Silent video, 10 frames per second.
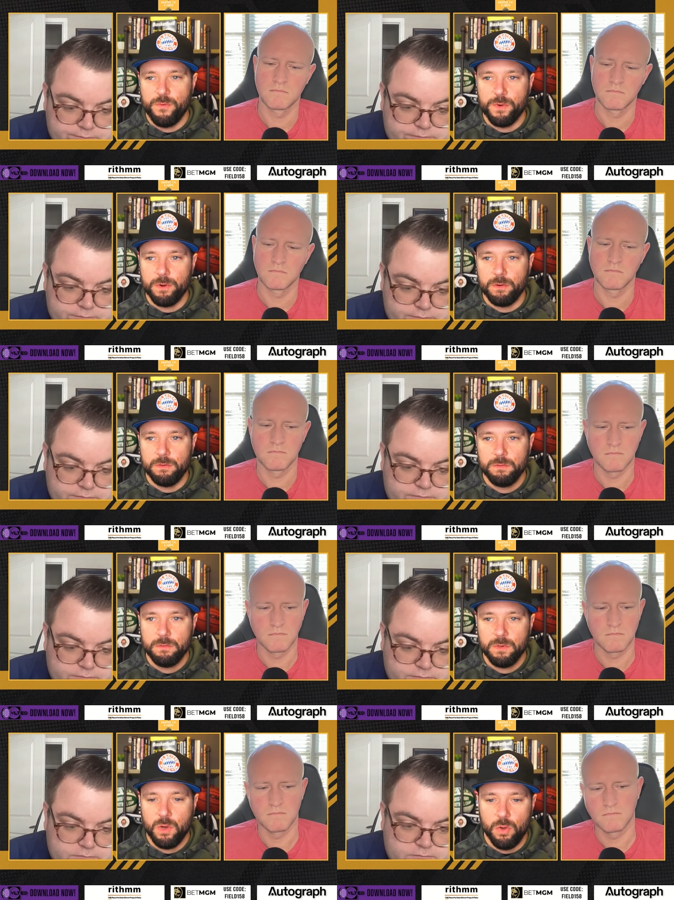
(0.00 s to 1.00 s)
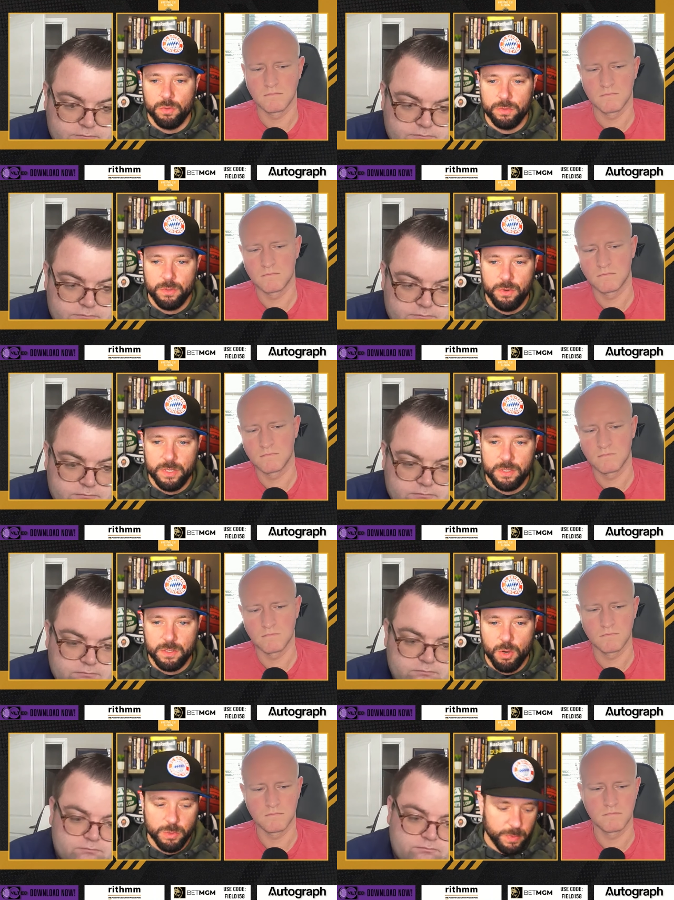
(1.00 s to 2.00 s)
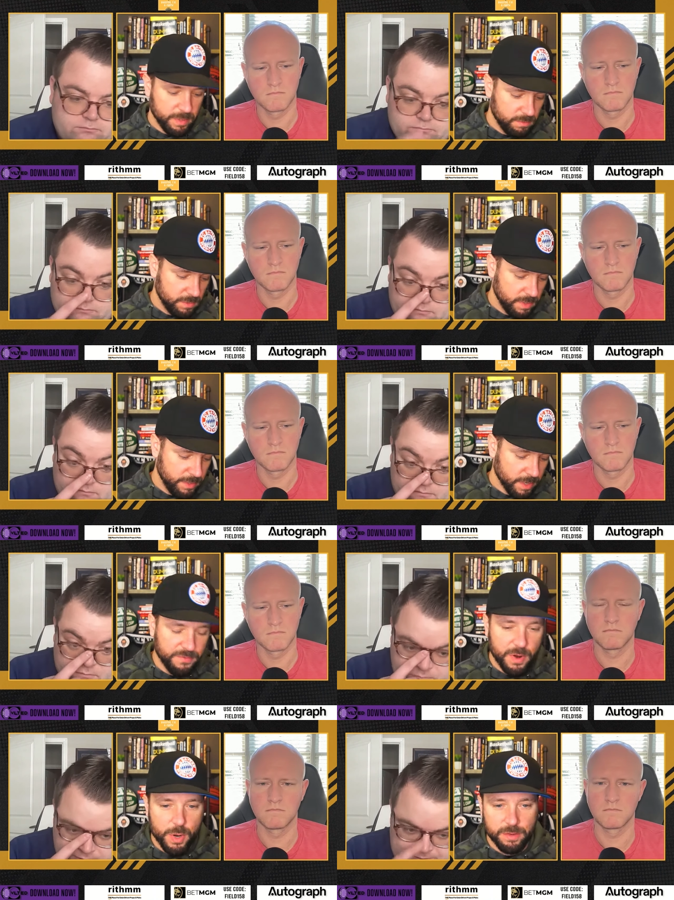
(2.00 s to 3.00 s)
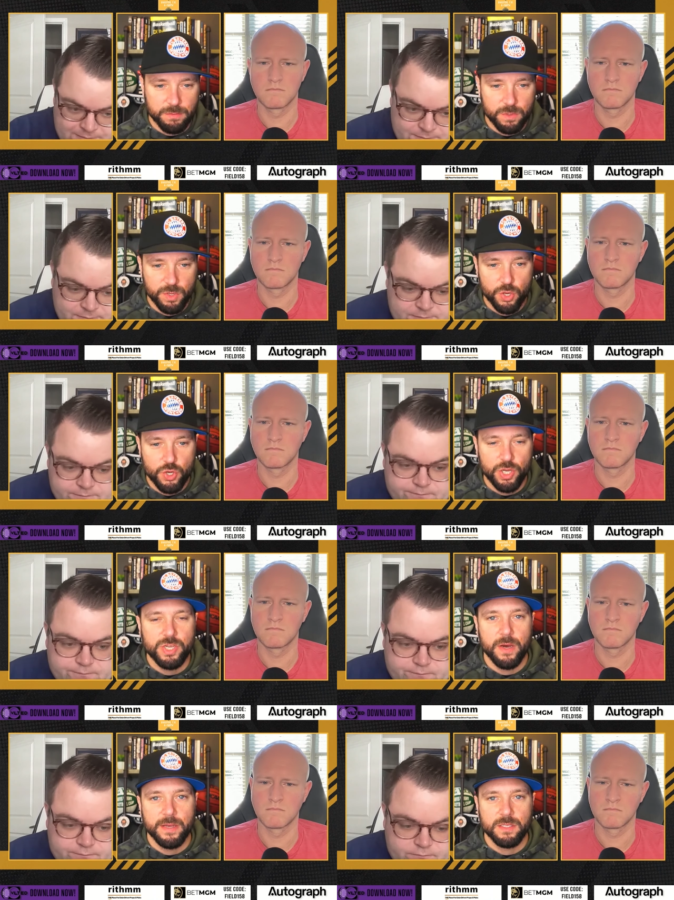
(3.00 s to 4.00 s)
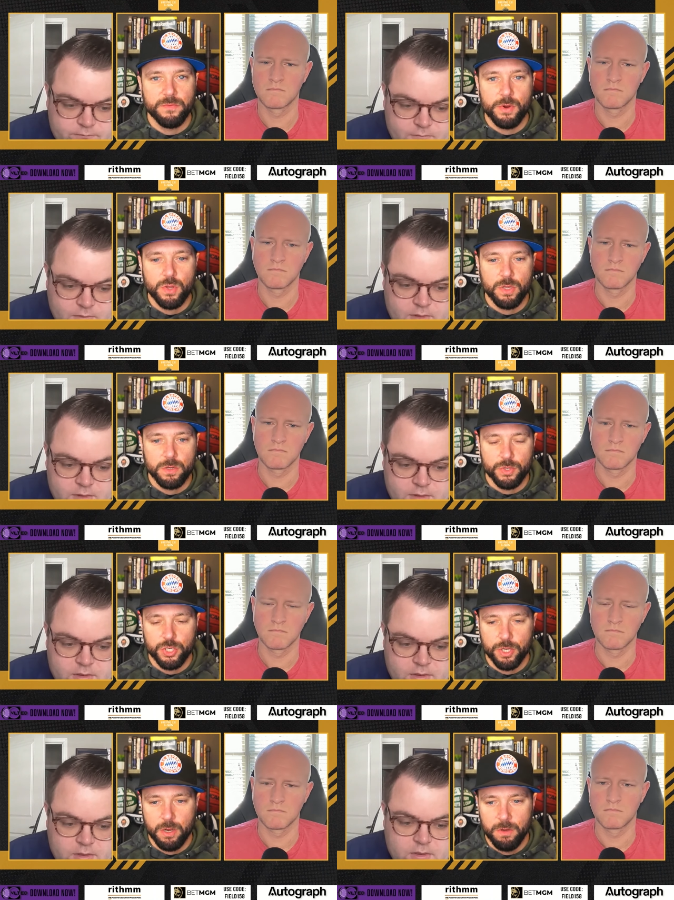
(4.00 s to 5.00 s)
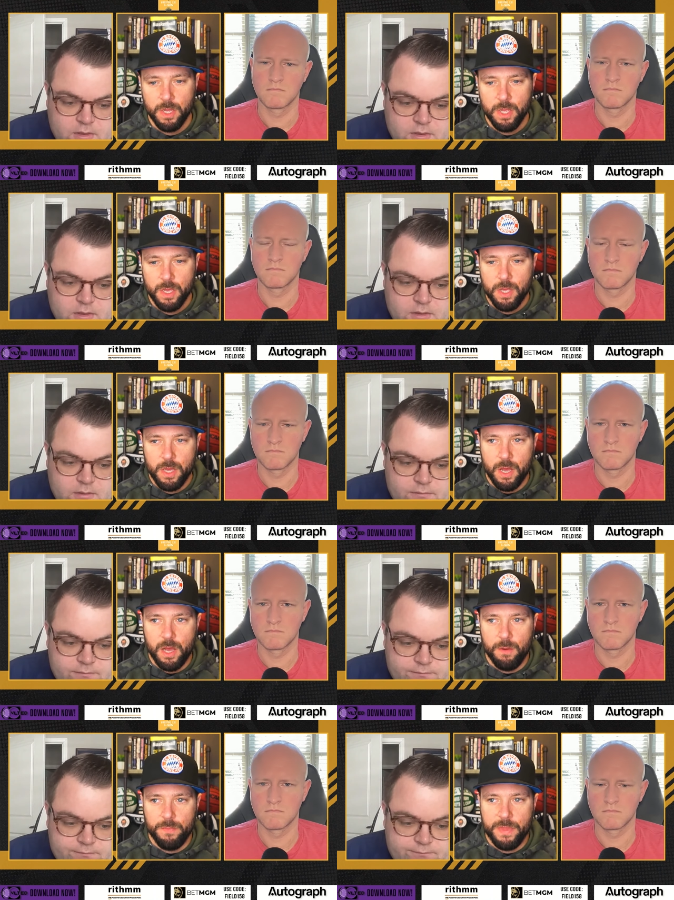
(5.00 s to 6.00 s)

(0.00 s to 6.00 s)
Speaker 1: for Holt, who has always been you know very good to us and very good to the show. Um,